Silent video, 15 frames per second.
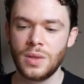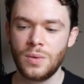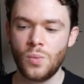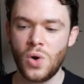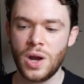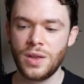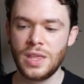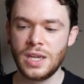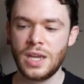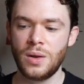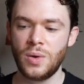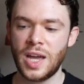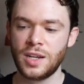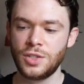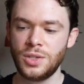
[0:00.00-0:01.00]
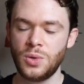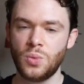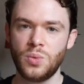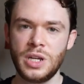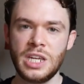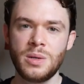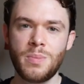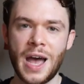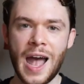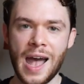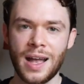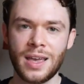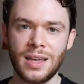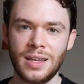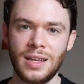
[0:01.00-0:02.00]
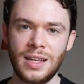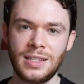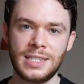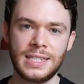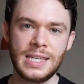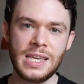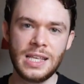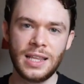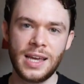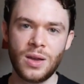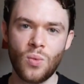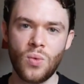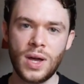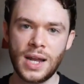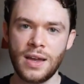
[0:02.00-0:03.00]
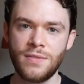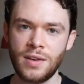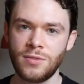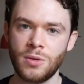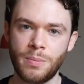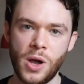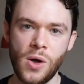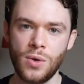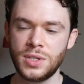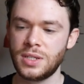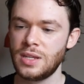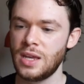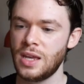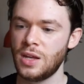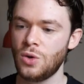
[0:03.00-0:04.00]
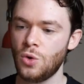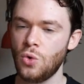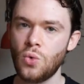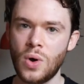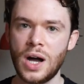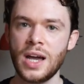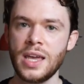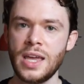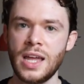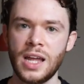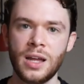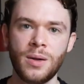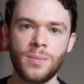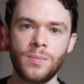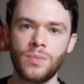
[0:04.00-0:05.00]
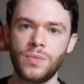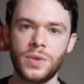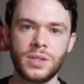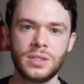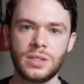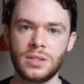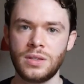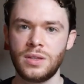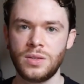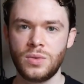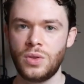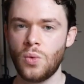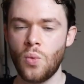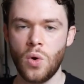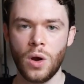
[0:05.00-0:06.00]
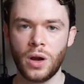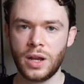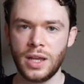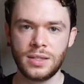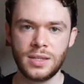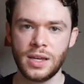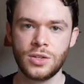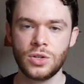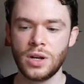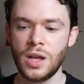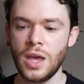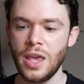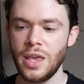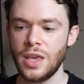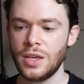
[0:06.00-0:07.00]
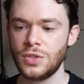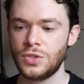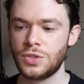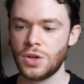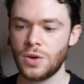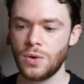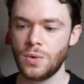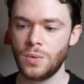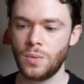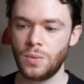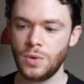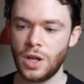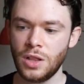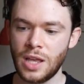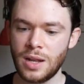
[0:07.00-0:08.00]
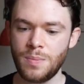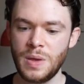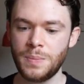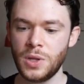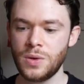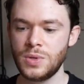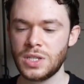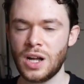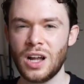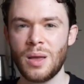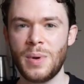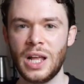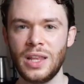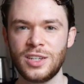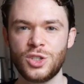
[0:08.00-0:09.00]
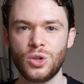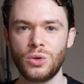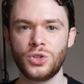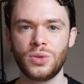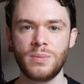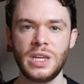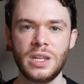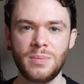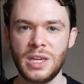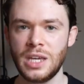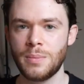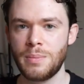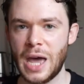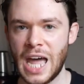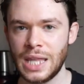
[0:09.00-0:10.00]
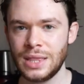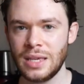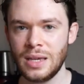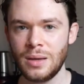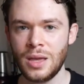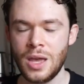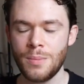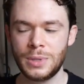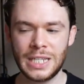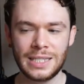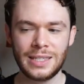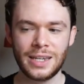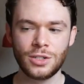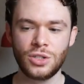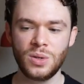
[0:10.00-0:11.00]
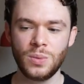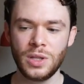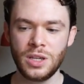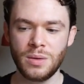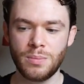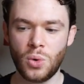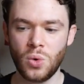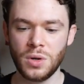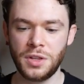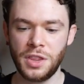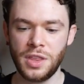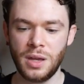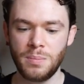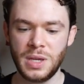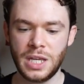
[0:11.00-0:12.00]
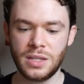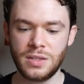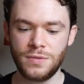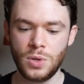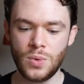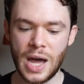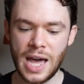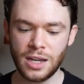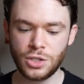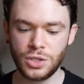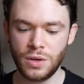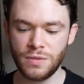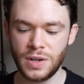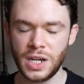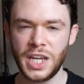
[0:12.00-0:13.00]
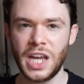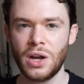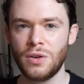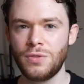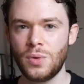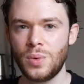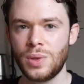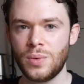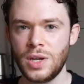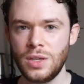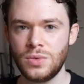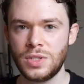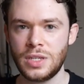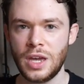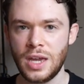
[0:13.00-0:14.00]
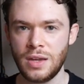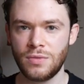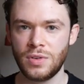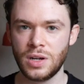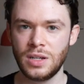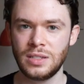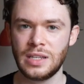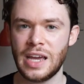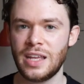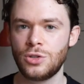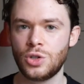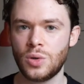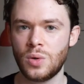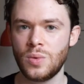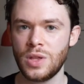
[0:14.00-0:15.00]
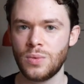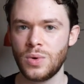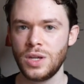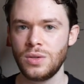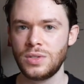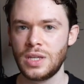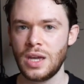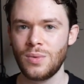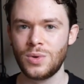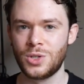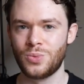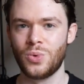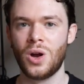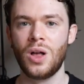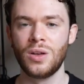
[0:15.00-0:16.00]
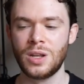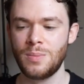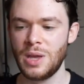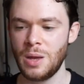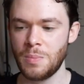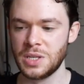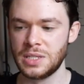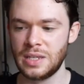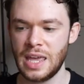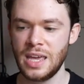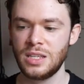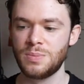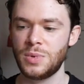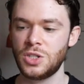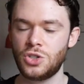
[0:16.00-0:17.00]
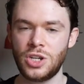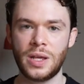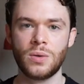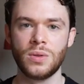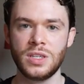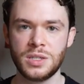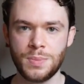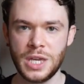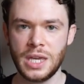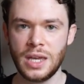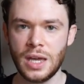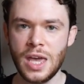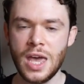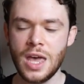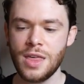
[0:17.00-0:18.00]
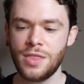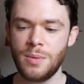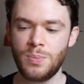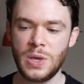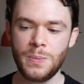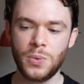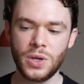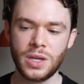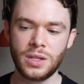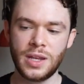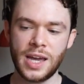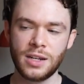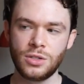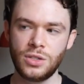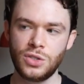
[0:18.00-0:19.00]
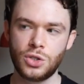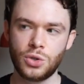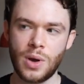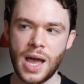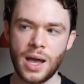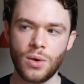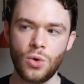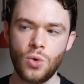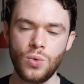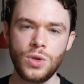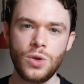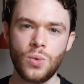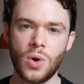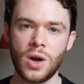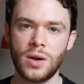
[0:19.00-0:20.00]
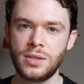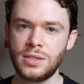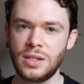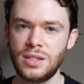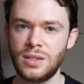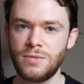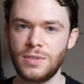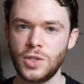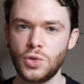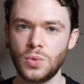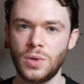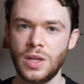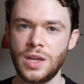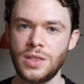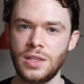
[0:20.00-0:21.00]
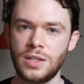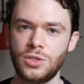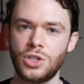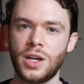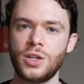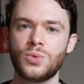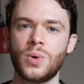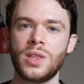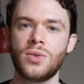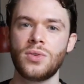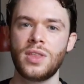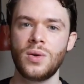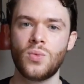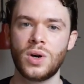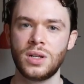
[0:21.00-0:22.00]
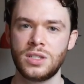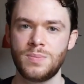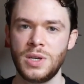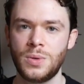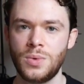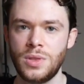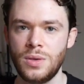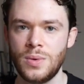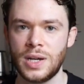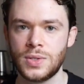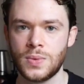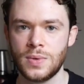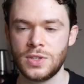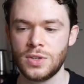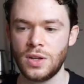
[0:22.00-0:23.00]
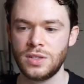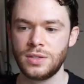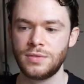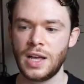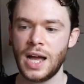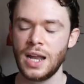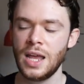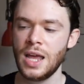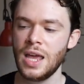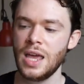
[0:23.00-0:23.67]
where they can actually read back and see like what I've ever posted, who I am, this the, the work, etc. So a lot of people always talk about like social media being a bad thing, but that's actually a really important thing because if you actually are very careful with what you say and very intentional with what you say, which we're all going to make mistakes, but generally speaking, then people can actually track who you are as an individual and then judge whether they want to speak with you as a result of that.